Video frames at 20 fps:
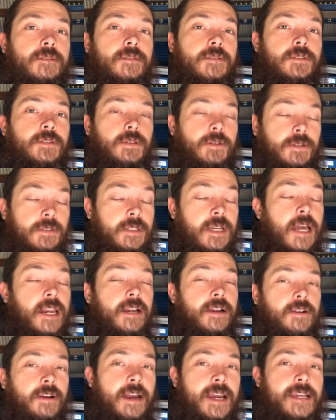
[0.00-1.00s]
so it's kind
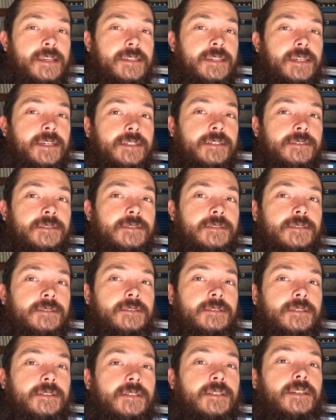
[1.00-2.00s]
of crazy.
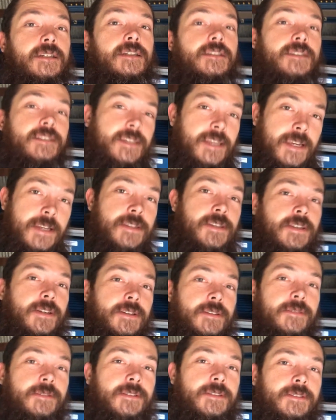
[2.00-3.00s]
Stay
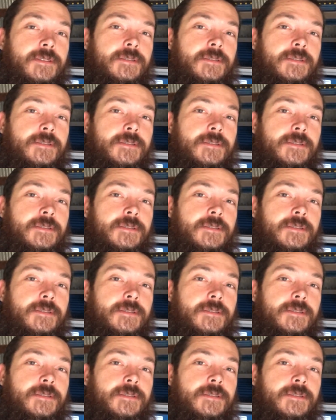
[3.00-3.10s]
tuned.